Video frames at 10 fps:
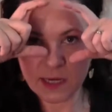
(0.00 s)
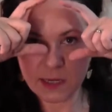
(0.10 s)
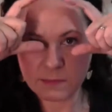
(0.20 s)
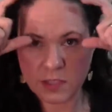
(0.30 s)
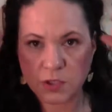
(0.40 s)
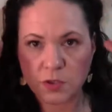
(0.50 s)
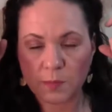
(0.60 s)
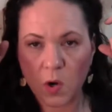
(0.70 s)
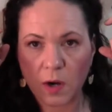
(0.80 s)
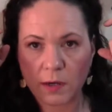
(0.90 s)
It kind of comes in
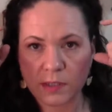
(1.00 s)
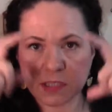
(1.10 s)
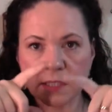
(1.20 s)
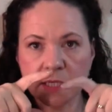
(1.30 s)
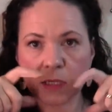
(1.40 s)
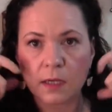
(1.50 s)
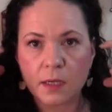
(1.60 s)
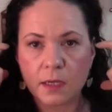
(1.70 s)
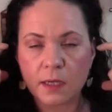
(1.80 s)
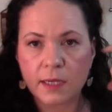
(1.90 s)
2 parts,
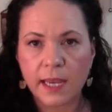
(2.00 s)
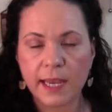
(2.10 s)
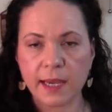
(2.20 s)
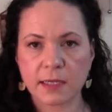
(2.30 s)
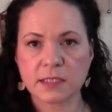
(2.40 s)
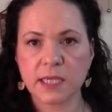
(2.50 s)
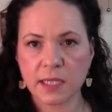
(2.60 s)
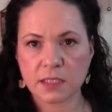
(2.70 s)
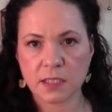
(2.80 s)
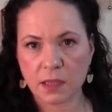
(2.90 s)
and
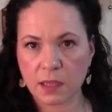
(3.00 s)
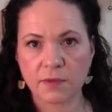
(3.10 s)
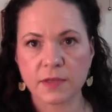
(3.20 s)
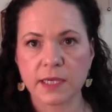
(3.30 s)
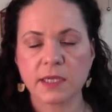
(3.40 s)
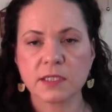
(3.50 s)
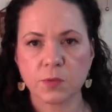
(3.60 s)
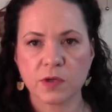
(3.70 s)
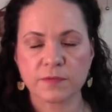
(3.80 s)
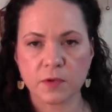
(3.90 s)
it's lovely.
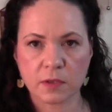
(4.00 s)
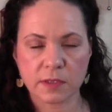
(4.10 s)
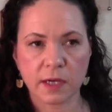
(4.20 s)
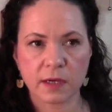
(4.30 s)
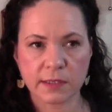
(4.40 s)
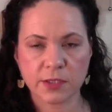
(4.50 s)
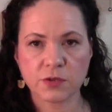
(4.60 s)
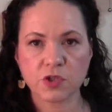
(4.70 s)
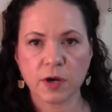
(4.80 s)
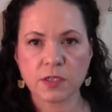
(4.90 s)
It's wonderful. They
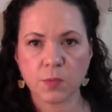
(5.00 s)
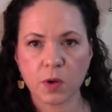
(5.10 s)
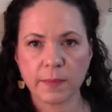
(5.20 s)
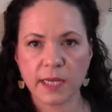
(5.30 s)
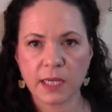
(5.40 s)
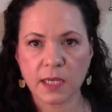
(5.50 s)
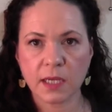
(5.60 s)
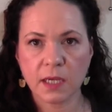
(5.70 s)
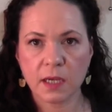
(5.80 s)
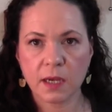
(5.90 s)
do charge more
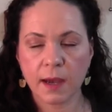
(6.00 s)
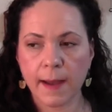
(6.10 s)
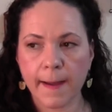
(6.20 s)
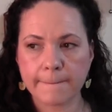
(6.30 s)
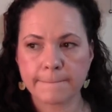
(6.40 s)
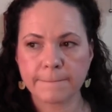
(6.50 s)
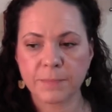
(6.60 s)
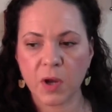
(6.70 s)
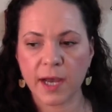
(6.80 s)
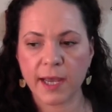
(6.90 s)
money,
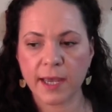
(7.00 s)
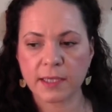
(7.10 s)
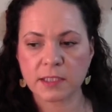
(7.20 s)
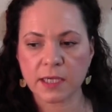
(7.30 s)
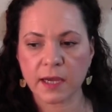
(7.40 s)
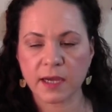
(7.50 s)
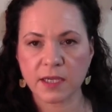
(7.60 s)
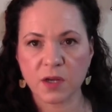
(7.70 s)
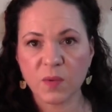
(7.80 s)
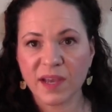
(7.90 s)
but
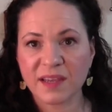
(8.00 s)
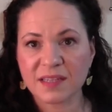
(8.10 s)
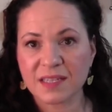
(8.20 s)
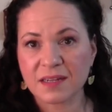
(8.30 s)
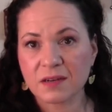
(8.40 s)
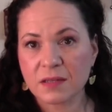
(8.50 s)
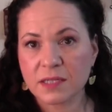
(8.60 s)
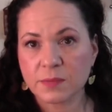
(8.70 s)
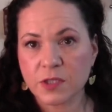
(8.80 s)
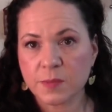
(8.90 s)
you know what? It's not
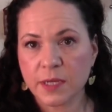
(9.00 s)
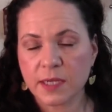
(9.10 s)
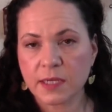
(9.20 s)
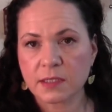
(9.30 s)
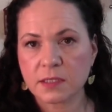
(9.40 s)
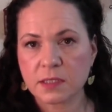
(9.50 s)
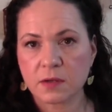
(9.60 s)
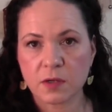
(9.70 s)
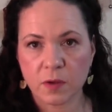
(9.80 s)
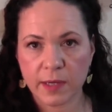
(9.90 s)
nearly as much money as,
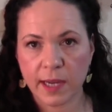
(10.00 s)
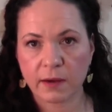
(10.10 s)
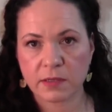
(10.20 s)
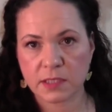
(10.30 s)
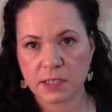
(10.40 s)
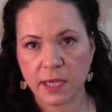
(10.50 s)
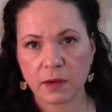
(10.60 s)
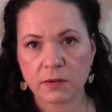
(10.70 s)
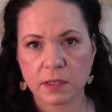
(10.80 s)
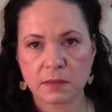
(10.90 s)
you know, going out into
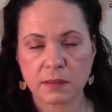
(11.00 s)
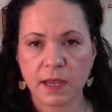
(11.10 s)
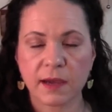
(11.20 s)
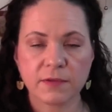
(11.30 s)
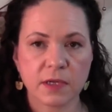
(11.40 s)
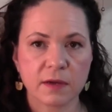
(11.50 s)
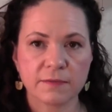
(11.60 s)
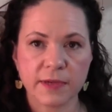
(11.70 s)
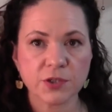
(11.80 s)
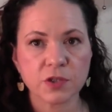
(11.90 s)
town and having a
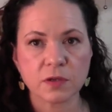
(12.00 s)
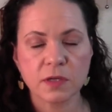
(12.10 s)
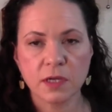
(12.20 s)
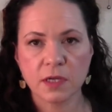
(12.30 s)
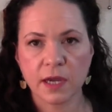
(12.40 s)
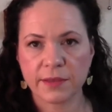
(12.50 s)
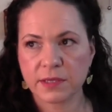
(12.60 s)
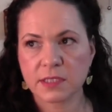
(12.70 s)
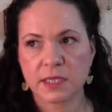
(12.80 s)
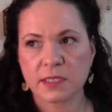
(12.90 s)
facial. I
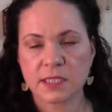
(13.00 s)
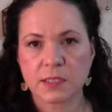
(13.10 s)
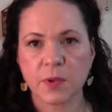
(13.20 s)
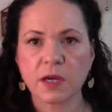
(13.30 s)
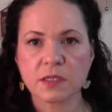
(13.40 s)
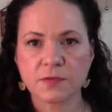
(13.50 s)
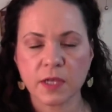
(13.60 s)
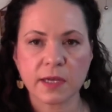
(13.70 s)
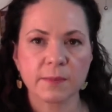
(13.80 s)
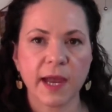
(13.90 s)
think it's like $6 for
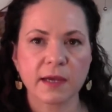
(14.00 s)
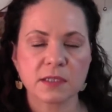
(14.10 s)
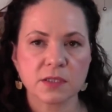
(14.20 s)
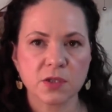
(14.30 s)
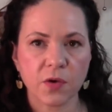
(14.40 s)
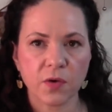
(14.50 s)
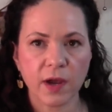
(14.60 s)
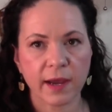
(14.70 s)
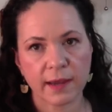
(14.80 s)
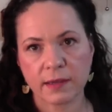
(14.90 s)
like a mask,
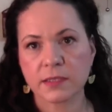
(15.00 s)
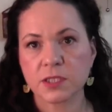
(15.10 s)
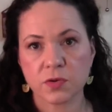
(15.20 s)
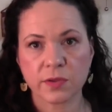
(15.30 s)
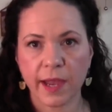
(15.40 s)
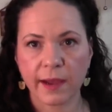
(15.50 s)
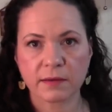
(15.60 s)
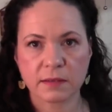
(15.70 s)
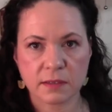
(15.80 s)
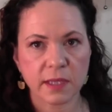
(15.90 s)
so I consider
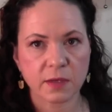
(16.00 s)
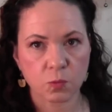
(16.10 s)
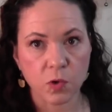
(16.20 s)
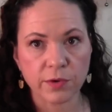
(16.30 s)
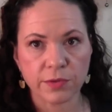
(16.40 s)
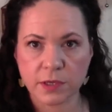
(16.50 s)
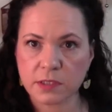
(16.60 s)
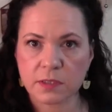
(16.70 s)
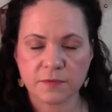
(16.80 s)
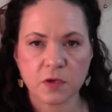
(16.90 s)
that like worth
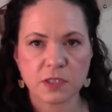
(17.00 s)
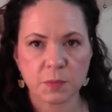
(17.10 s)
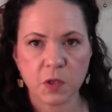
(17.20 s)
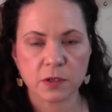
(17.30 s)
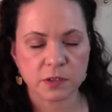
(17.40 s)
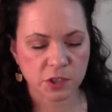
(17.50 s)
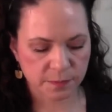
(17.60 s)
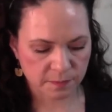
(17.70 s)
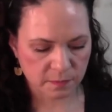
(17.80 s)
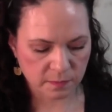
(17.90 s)
it for a
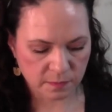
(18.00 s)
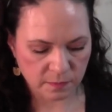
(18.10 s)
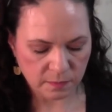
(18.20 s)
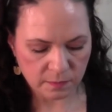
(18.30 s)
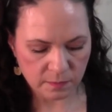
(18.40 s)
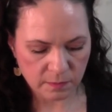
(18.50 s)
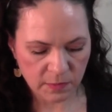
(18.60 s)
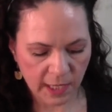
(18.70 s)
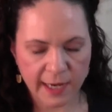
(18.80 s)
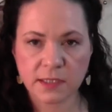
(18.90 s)
splurge.
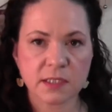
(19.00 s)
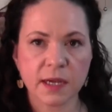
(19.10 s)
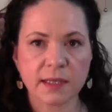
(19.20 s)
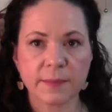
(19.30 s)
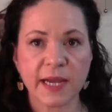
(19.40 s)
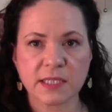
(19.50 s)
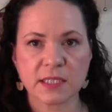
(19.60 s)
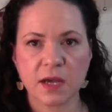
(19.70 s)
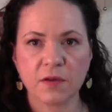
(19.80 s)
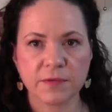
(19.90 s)
And the mask
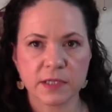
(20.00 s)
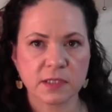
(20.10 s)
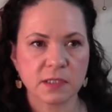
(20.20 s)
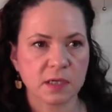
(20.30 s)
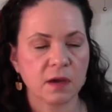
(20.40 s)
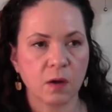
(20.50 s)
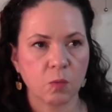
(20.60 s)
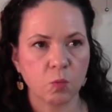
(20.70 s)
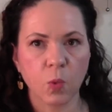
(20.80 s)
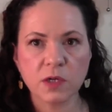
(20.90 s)
itself is
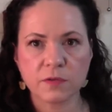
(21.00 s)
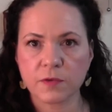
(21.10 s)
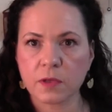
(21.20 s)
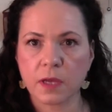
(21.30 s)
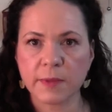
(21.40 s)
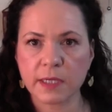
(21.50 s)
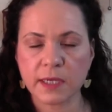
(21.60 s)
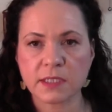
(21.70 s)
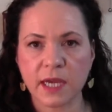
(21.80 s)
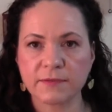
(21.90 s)
wonderful. I mean,
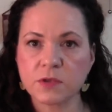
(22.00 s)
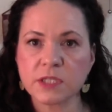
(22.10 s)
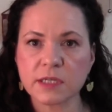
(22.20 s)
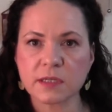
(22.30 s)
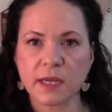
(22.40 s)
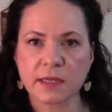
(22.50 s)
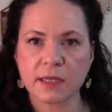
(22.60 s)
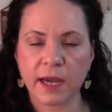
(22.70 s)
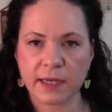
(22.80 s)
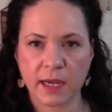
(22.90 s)
I've used it,
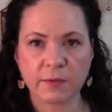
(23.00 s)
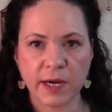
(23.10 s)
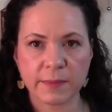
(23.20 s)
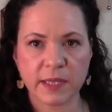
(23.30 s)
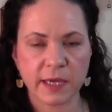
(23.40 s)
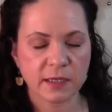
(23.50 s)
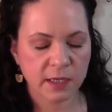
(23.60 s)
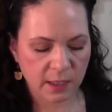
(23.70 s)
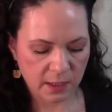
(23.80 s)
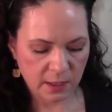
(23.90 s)
and I recommend that.
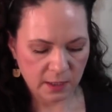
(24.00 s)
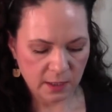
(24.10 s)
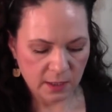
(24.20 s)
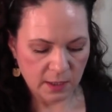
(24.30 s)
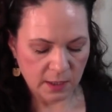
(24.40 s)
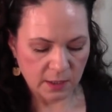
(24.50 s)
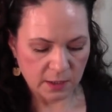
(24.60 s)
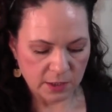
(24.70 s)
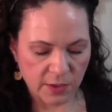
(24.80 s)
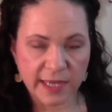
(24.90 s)

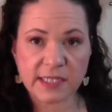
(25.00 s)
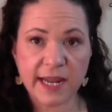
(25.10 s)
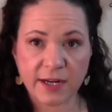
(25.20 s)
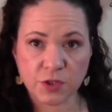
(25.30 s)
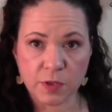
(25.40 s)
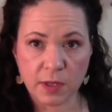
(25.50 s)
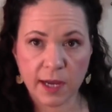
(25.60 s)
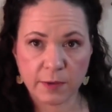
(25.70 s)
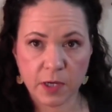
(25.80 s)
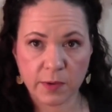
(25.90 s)
So that's natural.
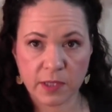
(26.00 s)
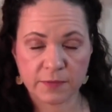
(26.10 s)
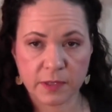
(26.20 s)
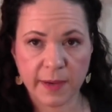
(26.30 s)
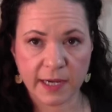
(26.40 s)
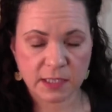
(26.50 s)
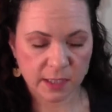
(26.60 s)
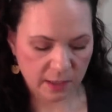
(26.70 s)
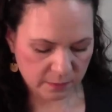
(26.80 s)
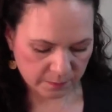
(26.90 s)
I would go in there for the mask.